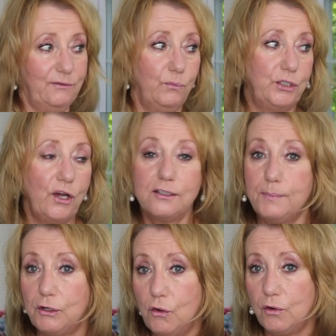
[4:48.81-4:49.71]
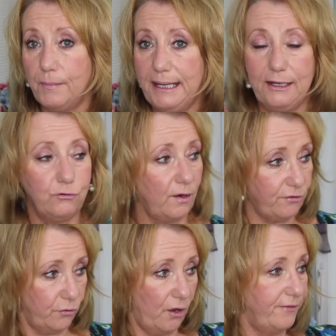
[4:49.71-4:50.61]
and we talked about going to my
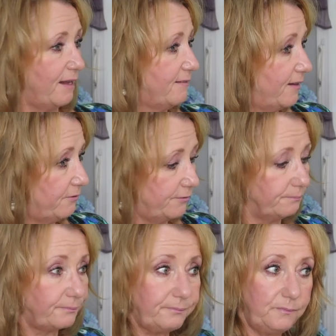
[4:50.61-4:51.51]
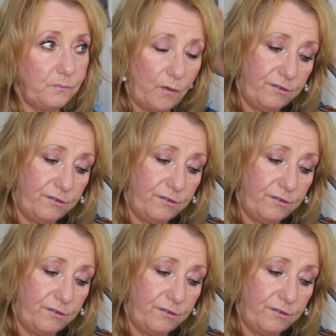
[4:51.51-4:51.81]
hairdresser and all that stuff.